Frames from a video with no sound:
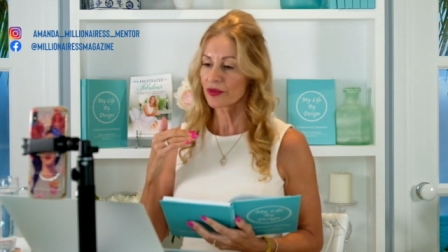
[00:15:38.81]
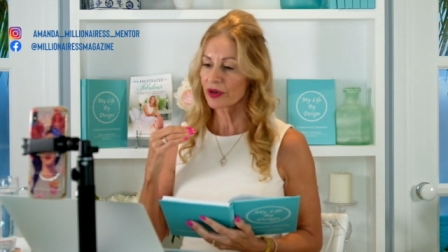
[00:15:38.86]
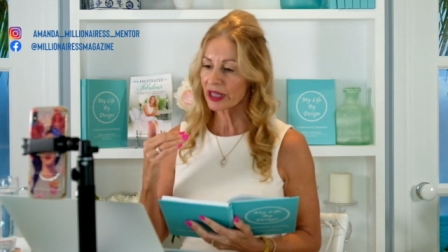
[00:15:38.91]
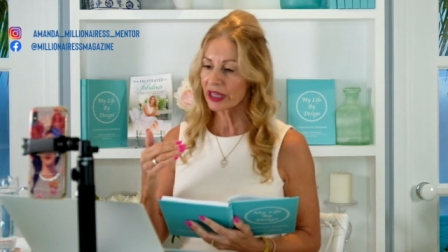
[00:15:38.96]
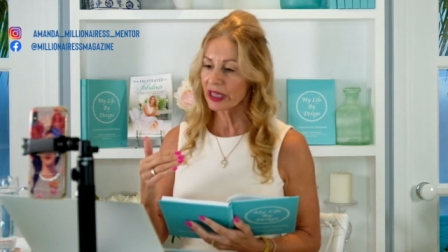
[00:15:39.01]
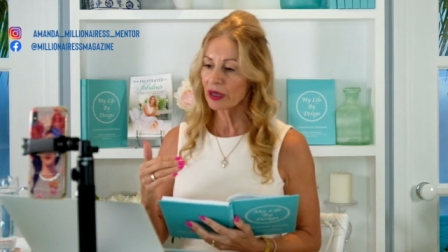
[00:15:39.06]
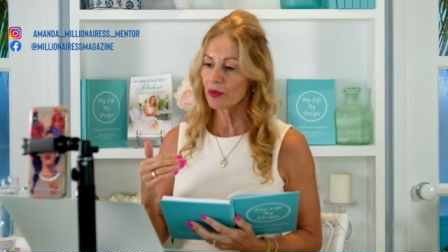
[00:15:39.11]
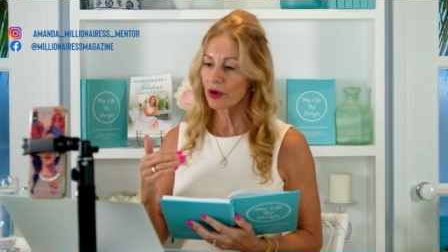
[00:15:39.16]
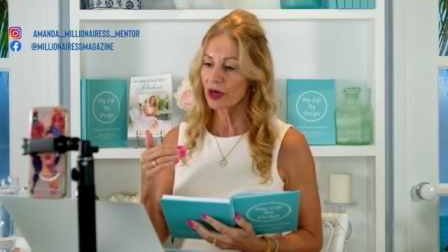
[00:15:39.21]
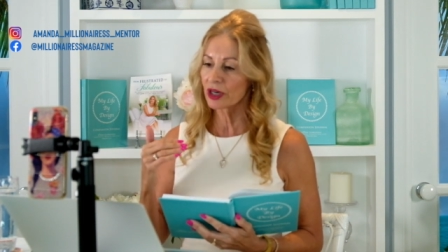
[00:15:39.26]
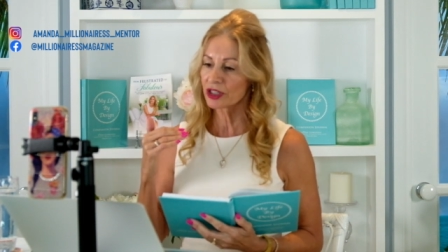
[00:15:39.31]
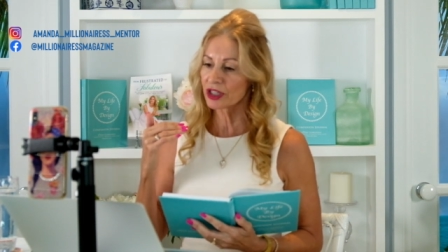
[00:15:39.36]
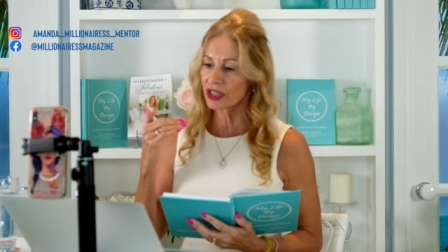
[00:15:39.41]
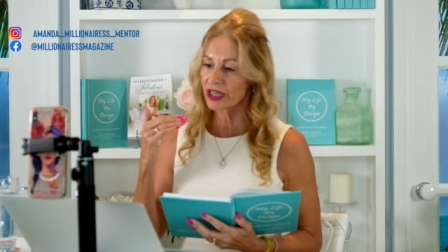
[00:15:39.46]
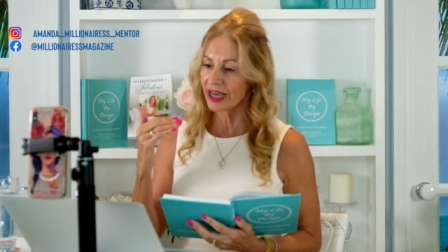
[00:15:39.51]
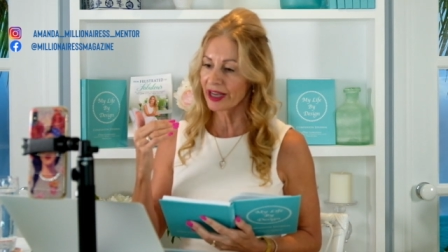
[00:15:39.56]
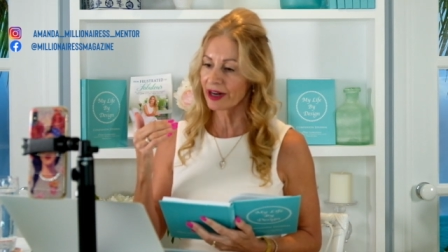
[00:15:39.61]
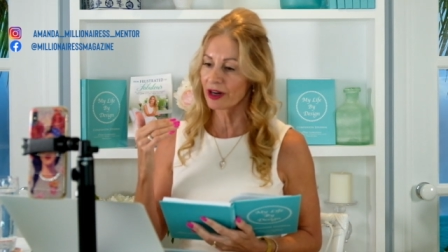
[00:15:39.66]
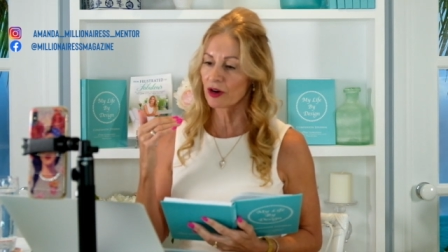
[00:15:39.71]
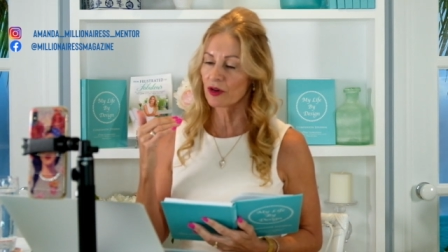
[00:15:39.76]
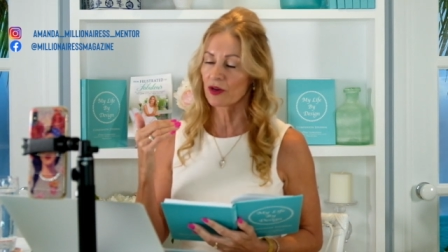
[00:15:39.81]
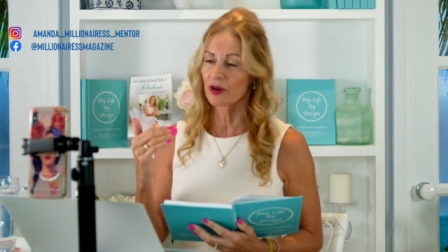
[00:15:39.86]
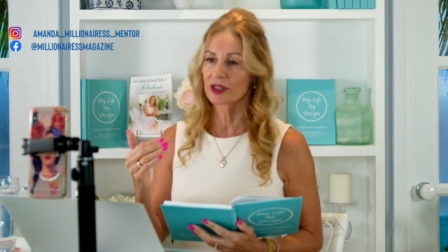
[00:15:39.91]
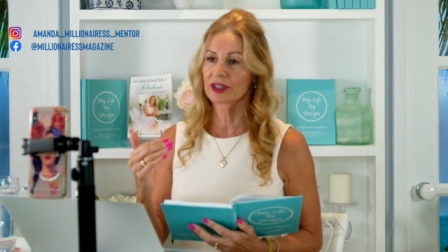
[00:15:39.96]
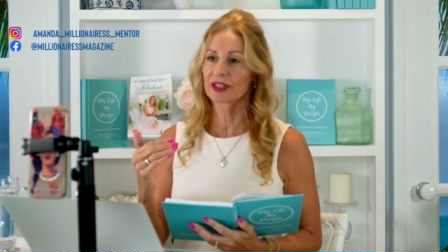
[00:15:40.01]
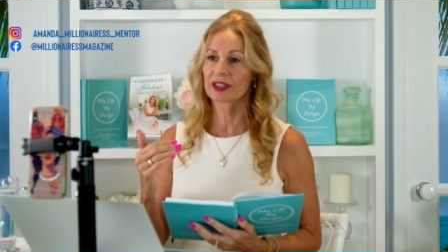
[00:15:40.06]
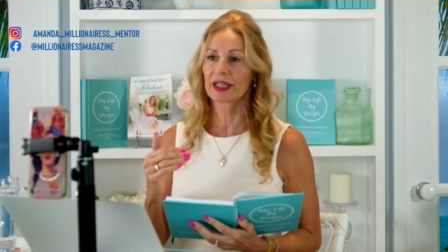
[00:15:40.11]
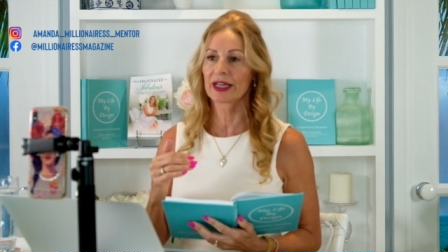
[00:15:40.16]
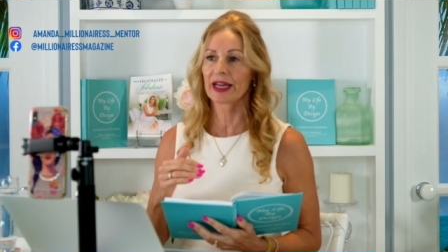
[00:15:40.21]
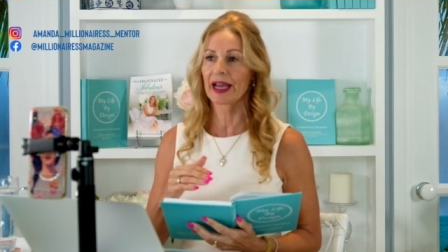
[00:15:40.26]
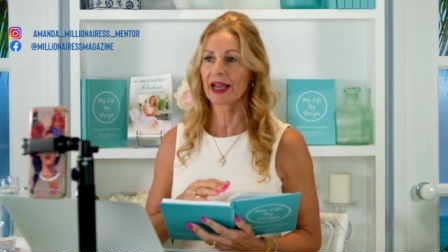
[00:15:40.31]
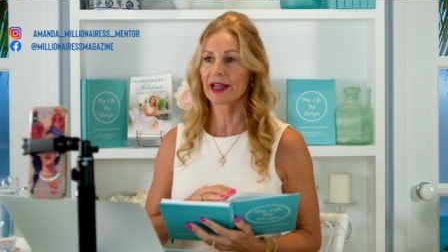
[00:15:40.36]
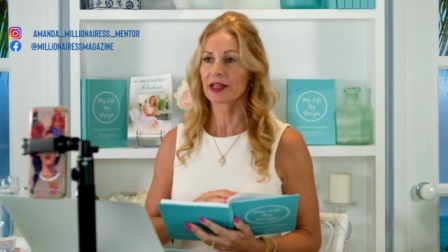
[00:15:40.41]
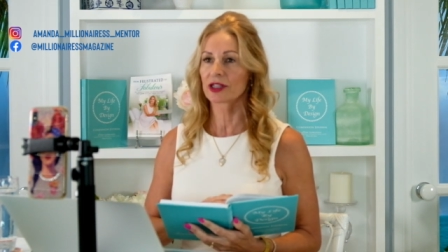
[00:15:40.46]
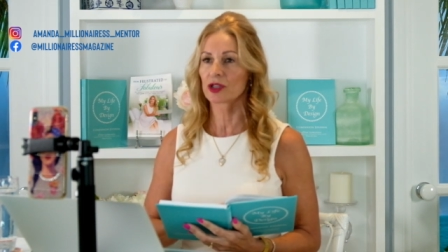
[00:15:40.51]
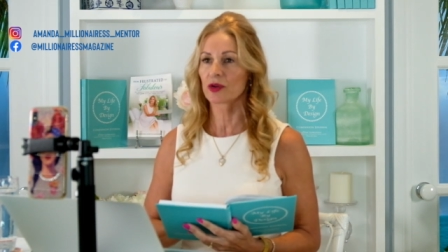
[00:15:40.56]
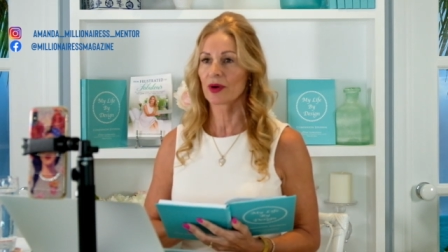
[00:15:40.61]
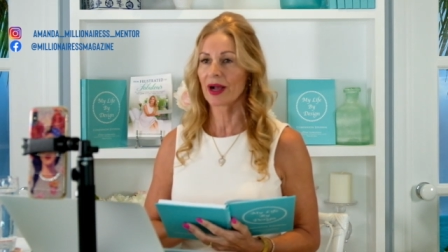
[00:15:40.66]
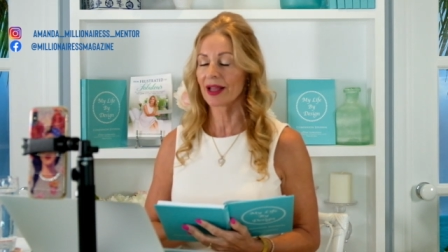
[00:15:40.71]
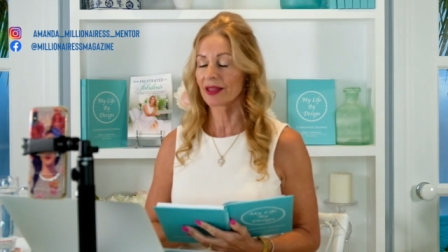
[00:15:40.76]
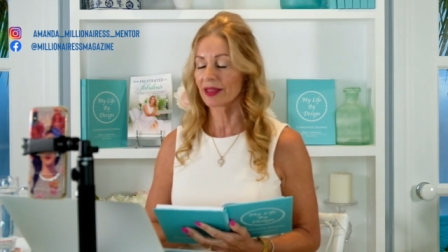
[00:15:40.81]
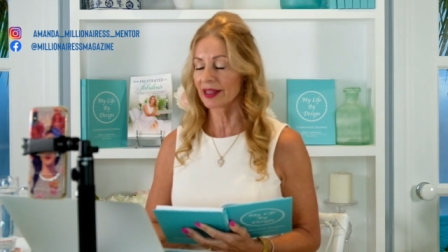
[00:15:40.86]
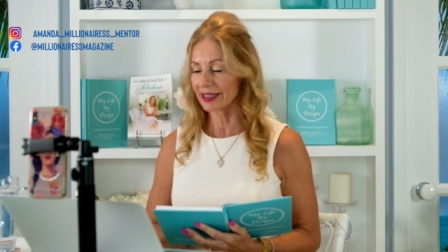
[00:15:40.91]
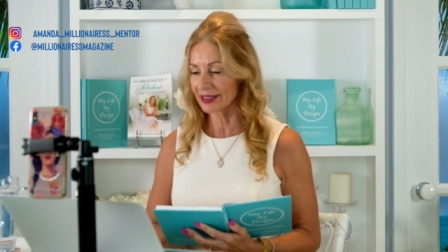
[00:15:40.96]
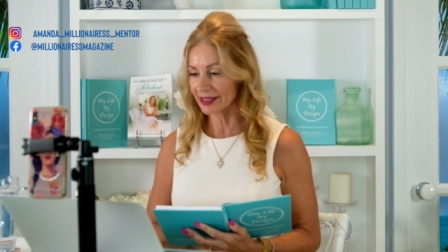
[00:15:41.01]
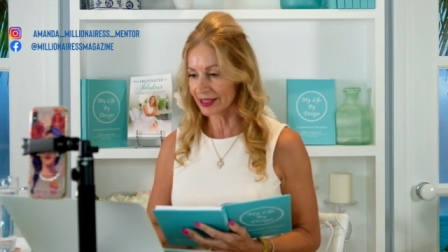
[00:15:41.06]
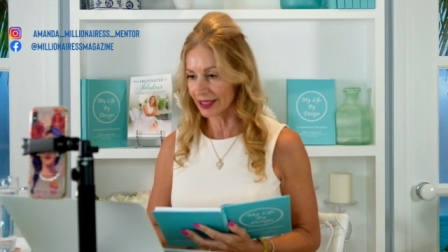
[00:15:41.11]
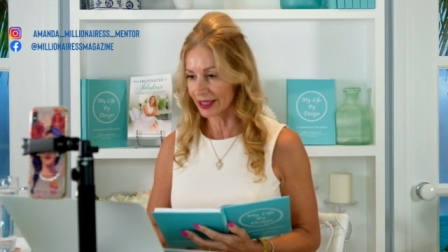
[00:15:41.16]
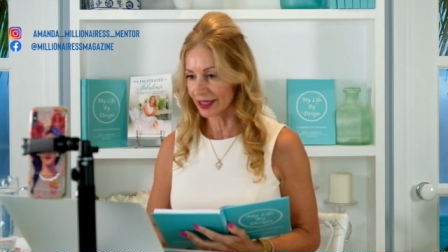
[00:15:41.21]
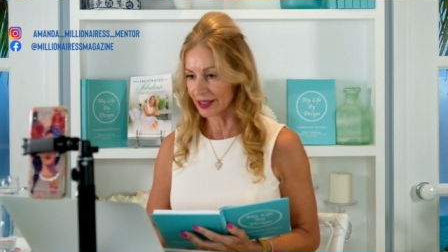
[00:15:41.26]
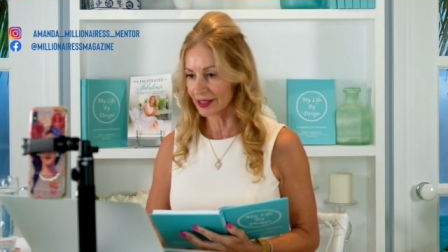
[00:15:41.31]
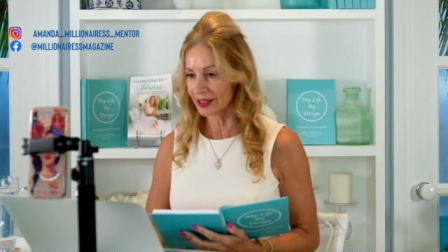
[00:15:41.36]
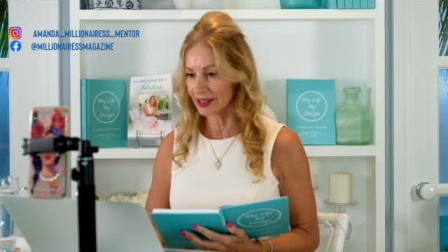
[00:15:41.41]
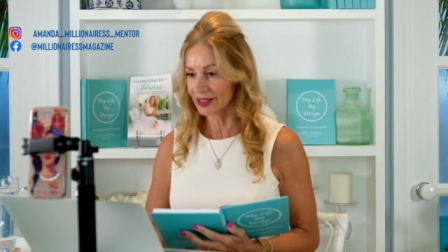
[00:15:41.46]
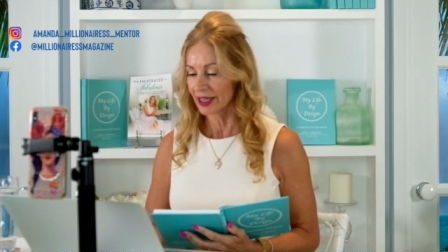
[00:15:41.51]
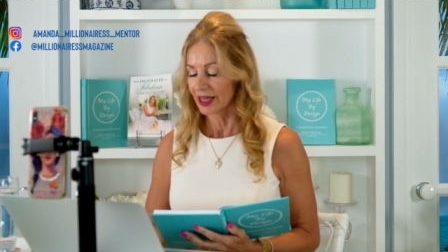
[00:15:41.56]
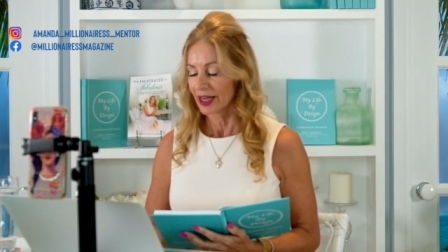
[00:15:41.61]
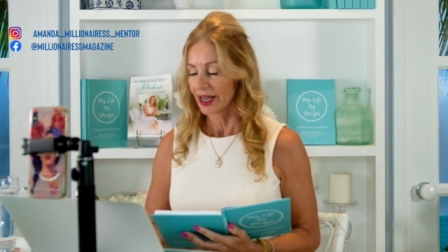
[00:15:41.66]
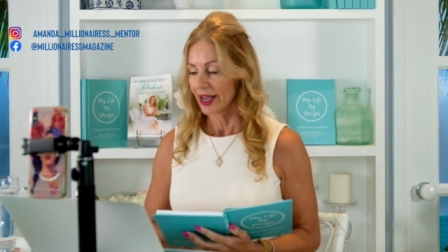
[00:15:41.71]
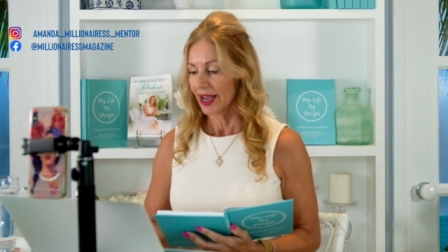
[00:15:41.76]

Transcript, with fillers: really wanted to get across today to our listeners,